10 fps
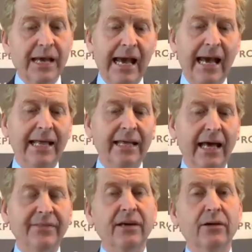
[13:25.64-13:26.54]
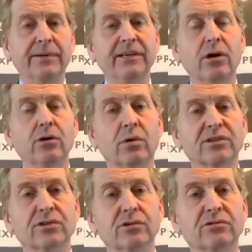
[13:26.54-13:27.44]
and there'll be no
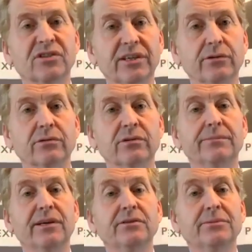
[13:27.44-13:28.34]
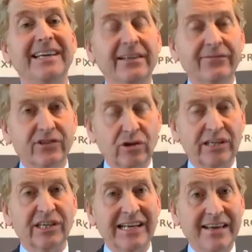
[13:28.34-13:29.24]
what's called CIL, Community
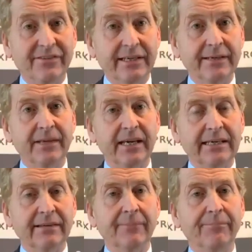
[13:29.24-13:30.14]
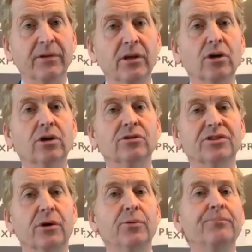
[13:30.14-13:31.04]
Infrastructure Levy, either.
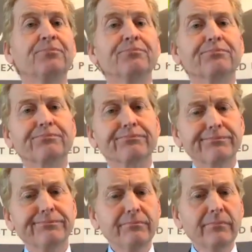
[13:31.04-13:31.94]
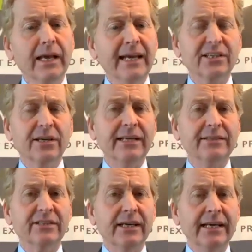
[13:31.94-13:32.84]
So it
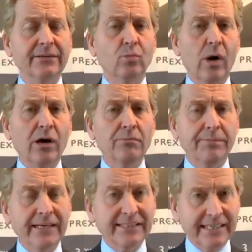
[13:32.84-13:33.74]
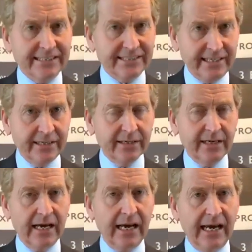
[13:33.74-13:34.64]
won't be as easy
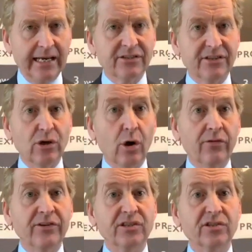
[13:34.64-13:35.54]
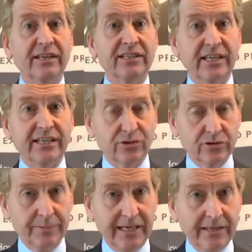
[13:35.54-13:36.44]
as the office to
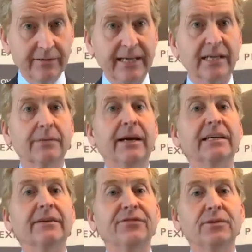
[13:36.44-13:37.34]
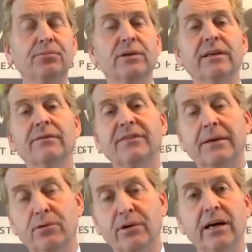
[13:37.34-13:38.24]
residential's been. They're going to make
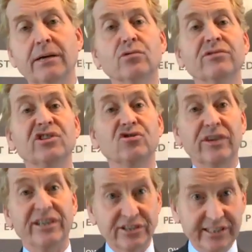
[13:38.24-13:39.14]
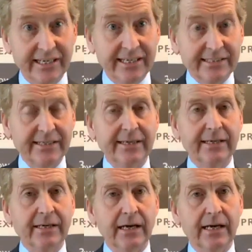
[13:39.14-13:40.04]
they're putting on more restrictions in it
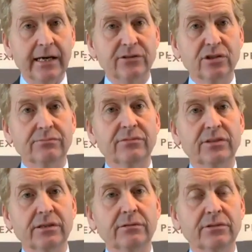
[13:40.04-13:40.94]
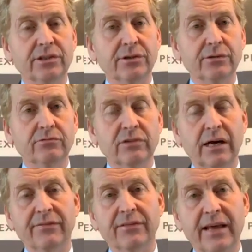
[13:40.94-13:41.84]
to
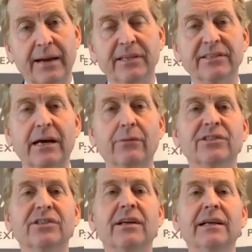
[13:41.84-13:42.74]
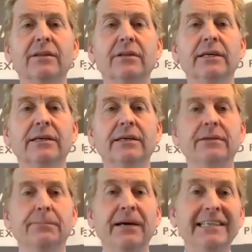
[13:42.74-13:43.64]
rather than that, because that was the
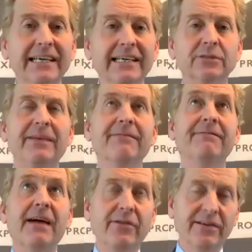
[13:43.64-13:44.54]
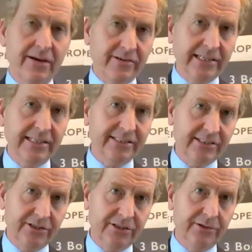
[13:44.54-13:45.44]
PD has been very, very easy
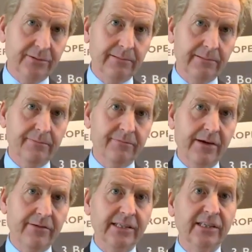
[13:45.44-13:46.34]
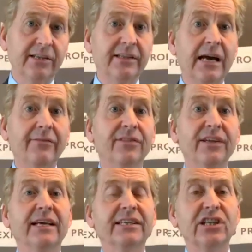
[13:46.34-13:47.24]
to do. Very easy. And the other
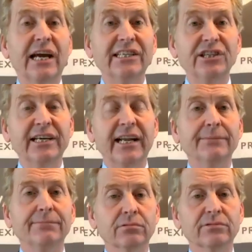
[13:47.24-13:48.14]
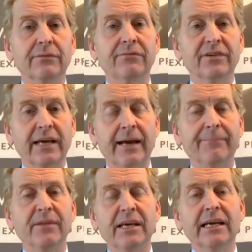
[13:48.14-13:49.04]
thing they're changing in April, don't forget,
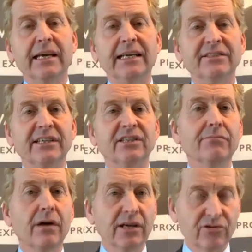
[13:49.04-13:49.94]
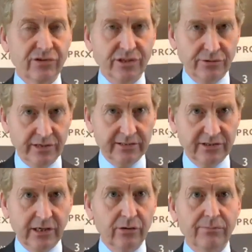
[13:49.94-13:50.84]
is these micro units.
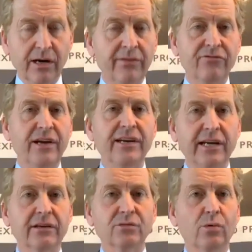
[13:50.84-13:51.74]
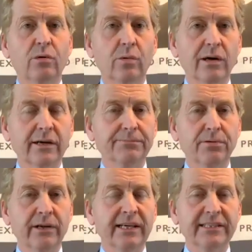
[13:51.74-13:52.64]
So my friend Nicholas Warwork is
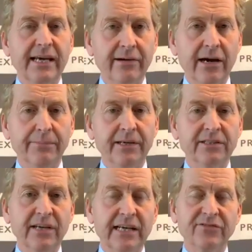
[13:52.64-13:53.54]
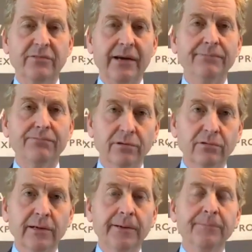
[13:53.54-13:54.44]
putting his hair out, because as from
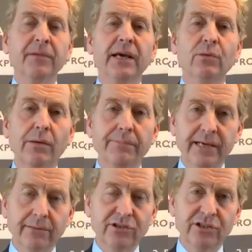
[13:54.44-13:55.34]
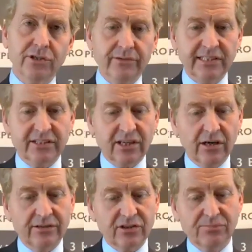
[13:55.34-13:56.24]
April, he won't be able to do these
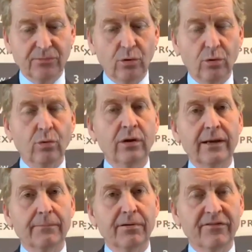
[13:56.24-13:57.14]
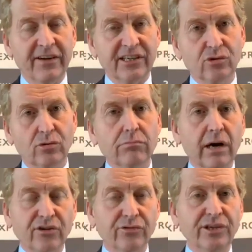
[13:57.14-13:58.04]
small professional
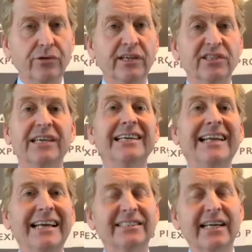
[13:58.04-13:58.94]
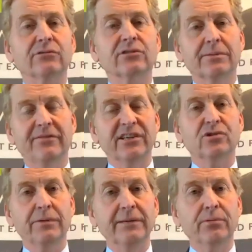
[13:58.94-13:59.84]
micro units that he lets out to
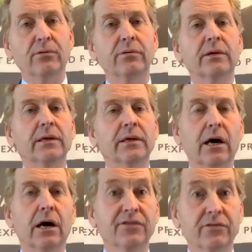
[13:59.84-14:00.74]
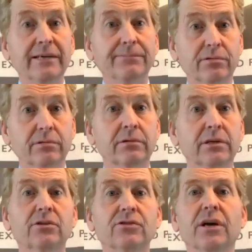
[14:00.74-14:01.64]
professional people after April.
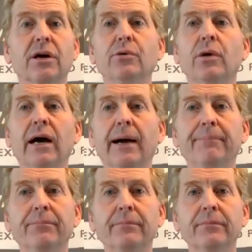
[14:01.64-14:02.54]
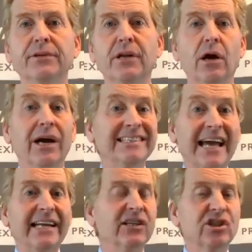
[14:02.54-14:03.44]
So,
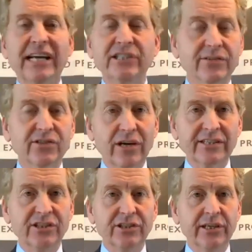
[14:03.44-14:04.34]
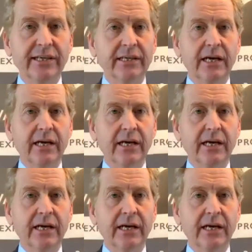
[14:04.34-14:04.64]
again, a change of strategy